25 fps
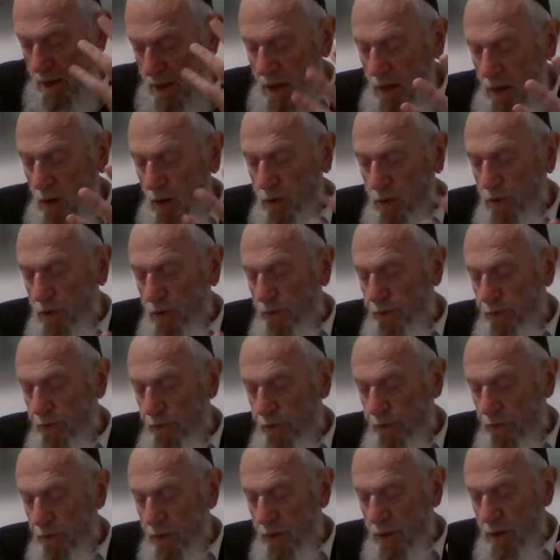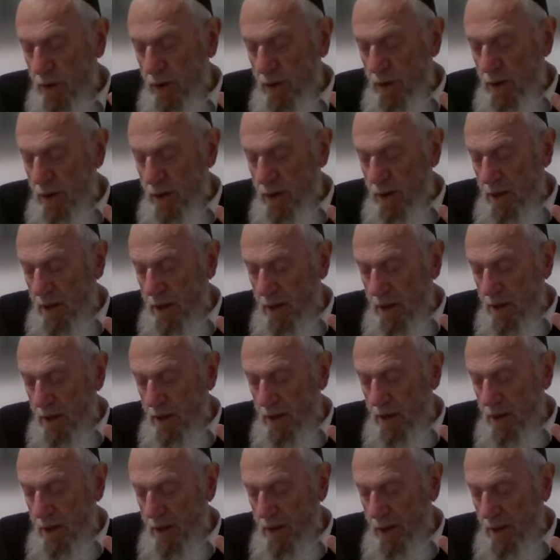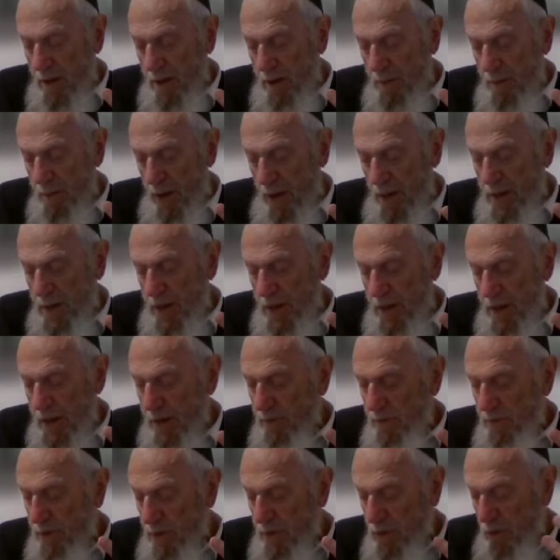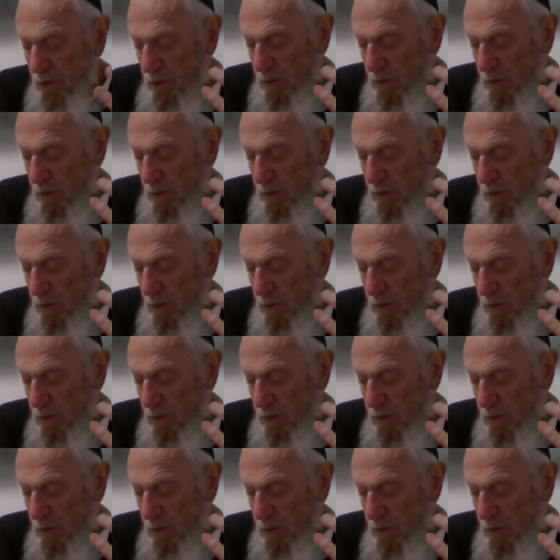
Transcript: a lot of uh, money given to